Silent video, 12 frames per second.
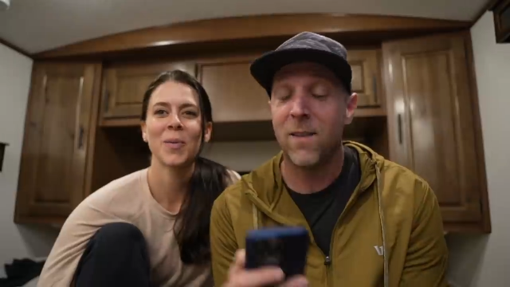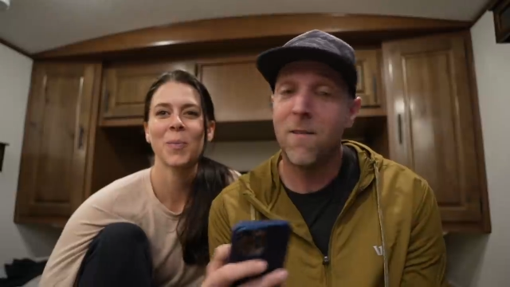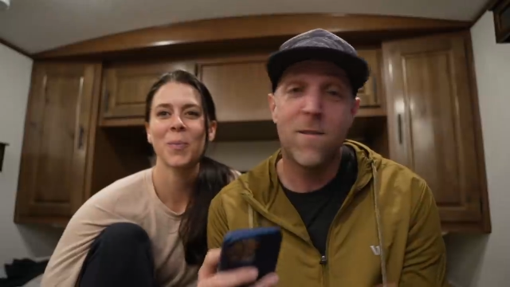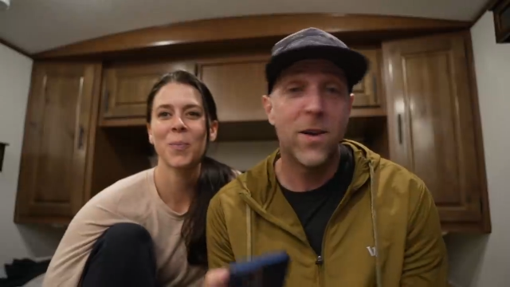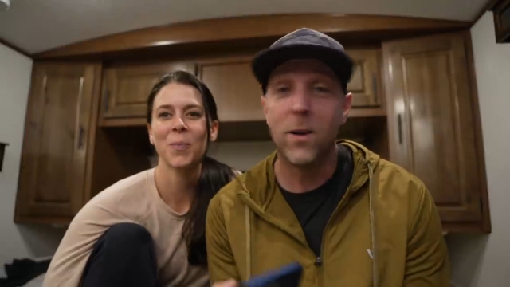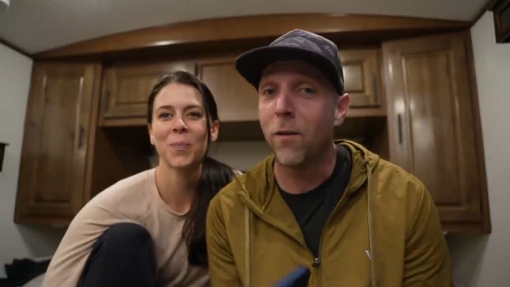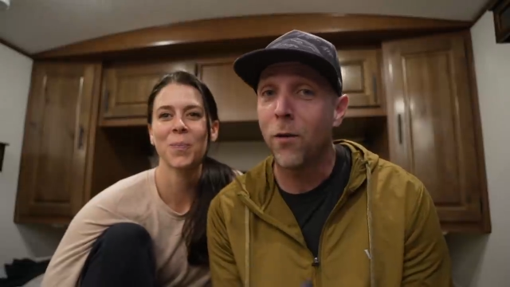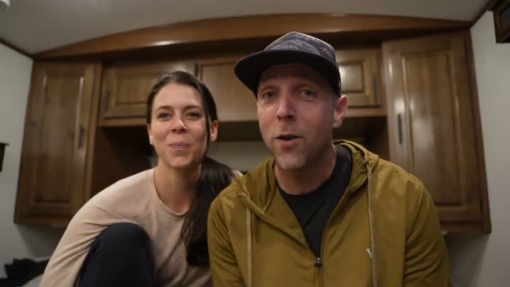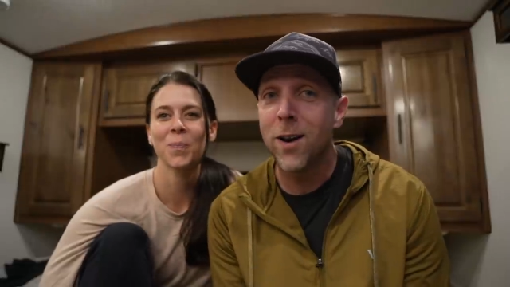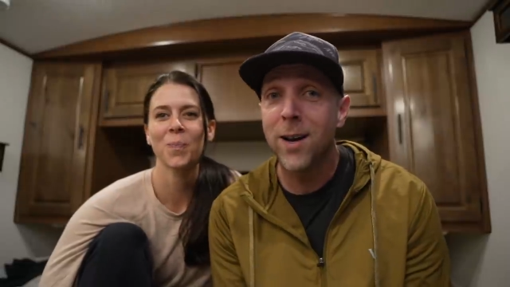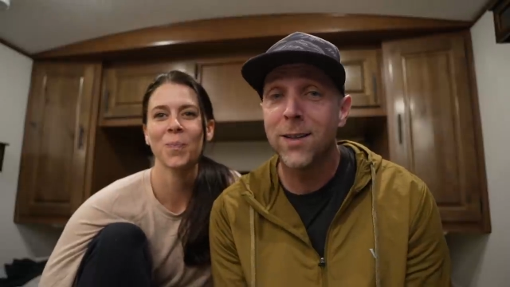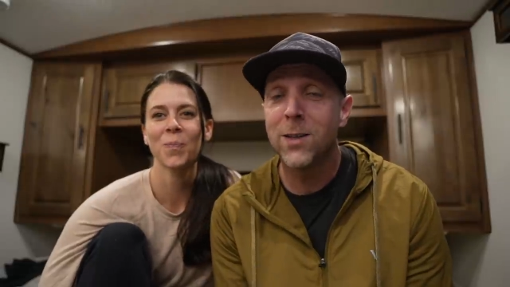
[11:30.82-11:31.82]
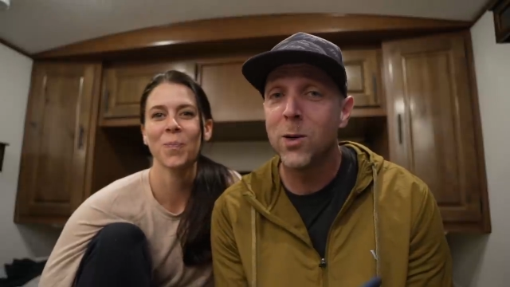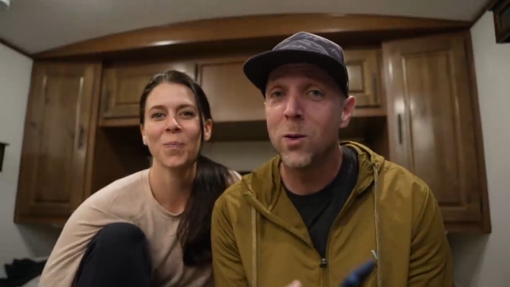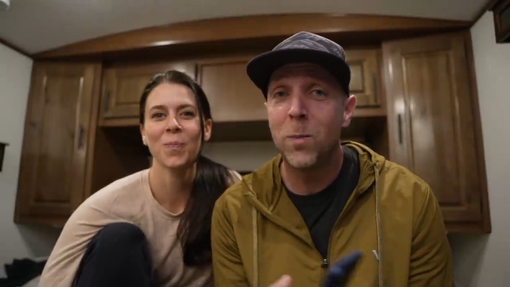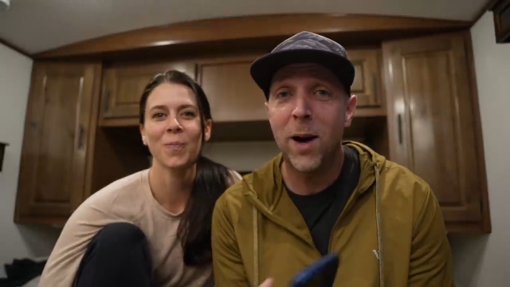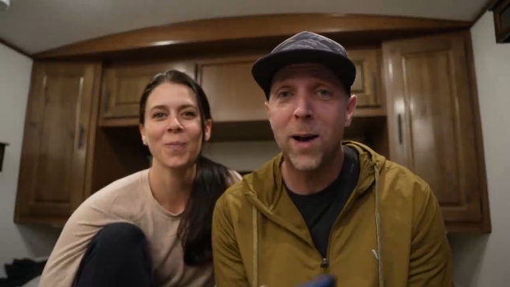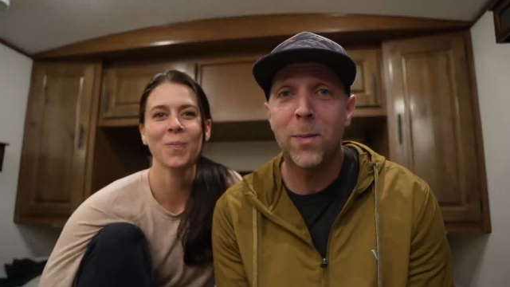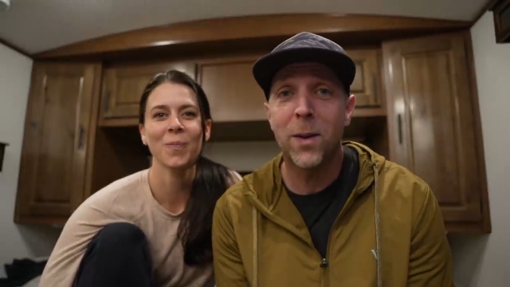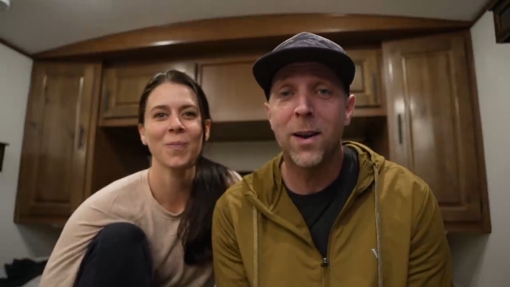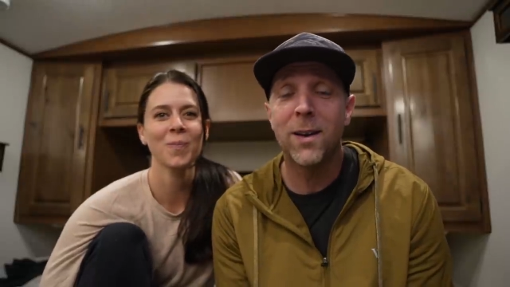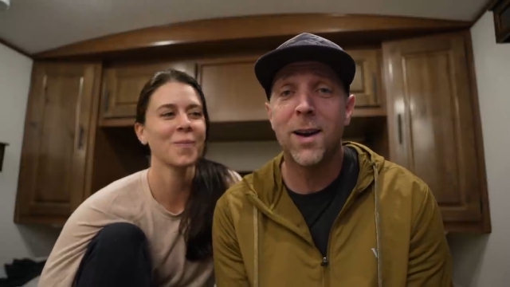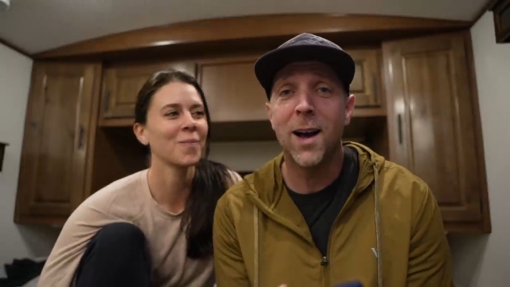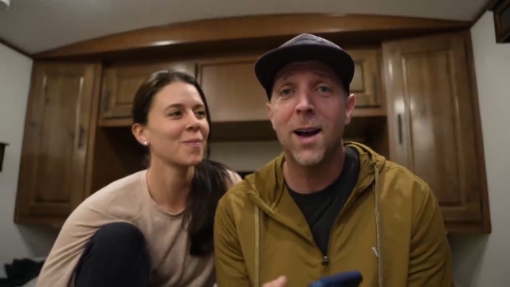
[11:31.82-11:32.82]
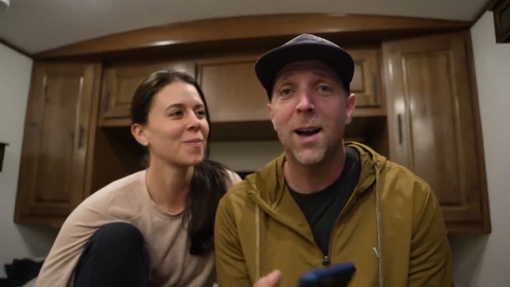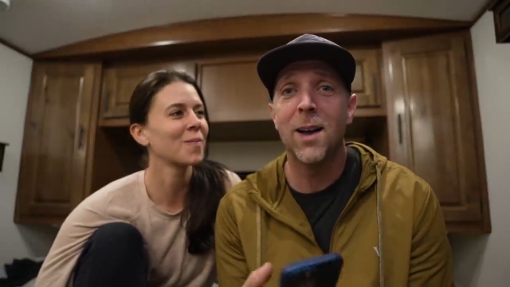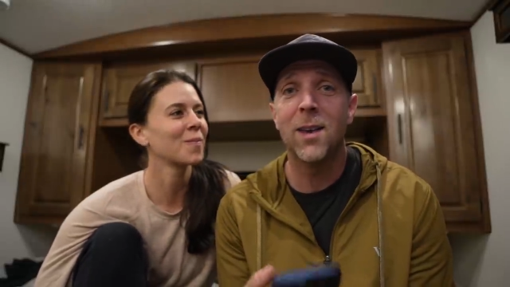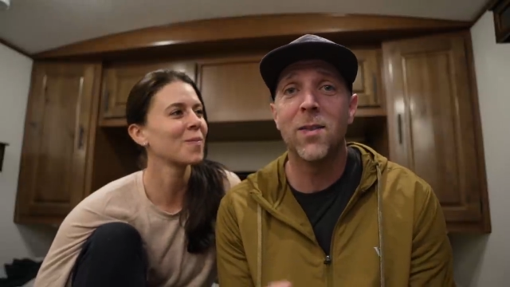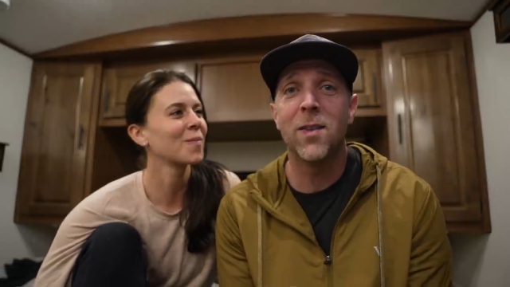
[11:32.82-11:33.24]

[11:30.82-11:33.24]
Speaker 1: feel free to pipe in uh,